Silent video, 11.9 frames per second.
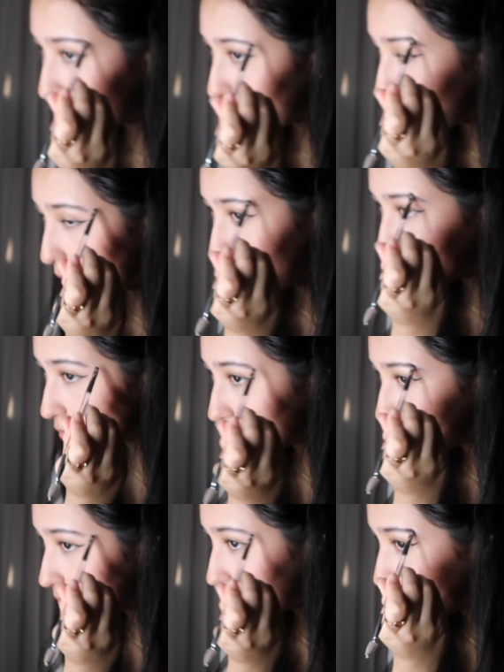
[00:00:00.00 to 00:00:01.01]
Roblox.
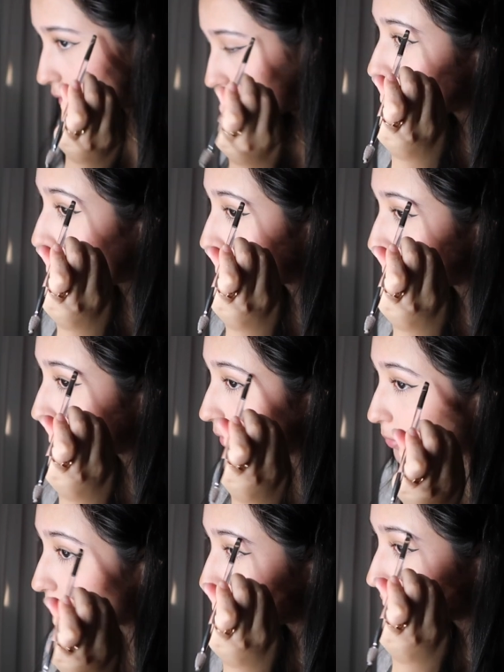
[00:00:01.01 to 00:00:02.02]
Oh my. I haven't played
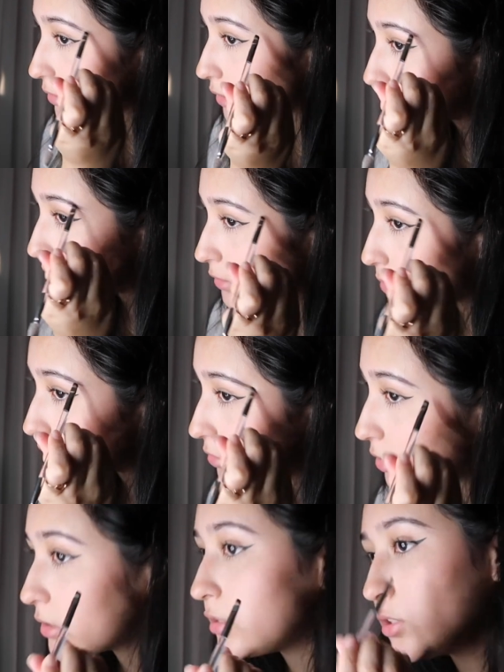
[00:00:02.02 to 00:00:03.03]
Roblox. I'm gonna ask my little
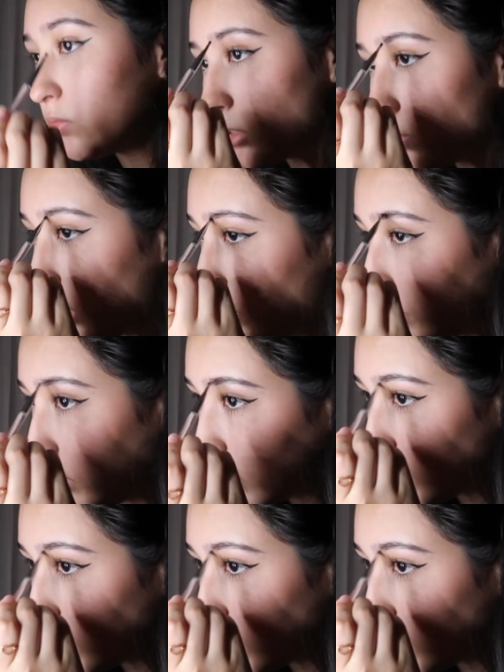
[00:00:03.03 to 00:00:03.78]
cousin if she wants to play with me.